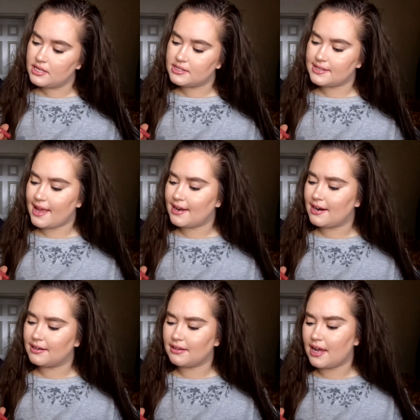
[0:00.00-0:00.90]
Slide
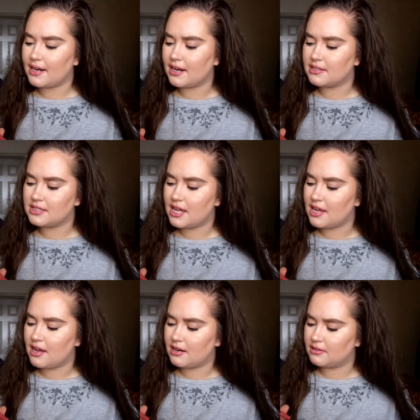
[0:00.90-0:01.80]
on, glide on, stay
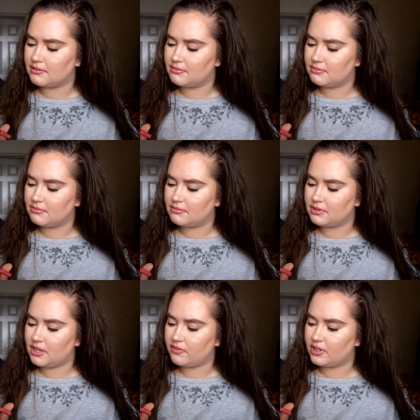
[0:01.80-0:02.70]
on,
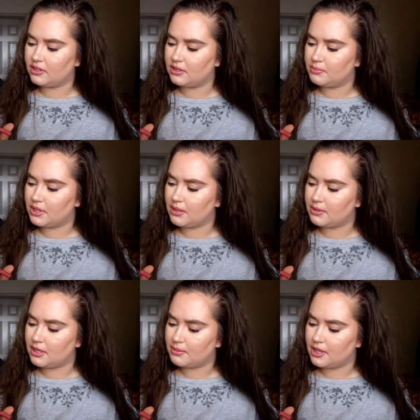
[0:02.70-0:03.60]
definitely, blah,
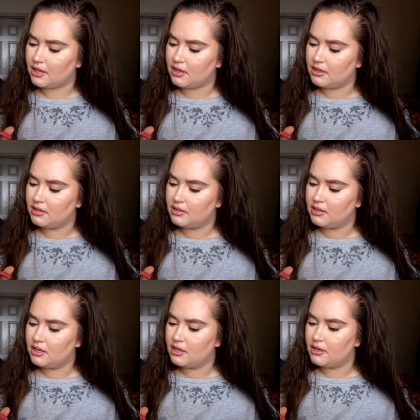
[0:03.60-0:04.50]
blah, blah.
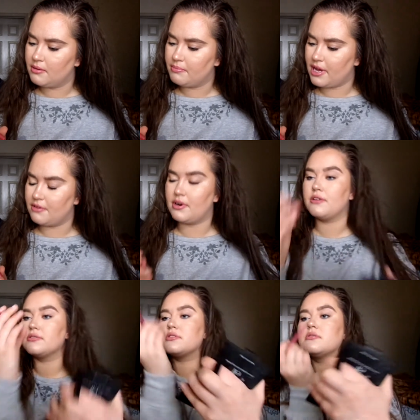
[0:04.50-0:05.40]

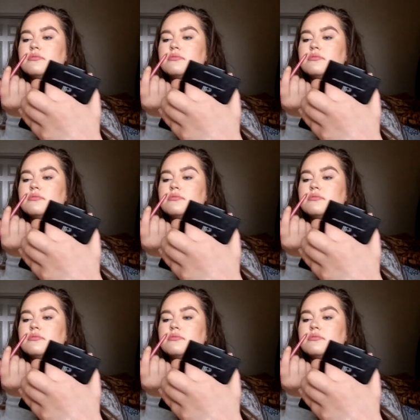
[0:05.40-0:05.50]
Bedrose.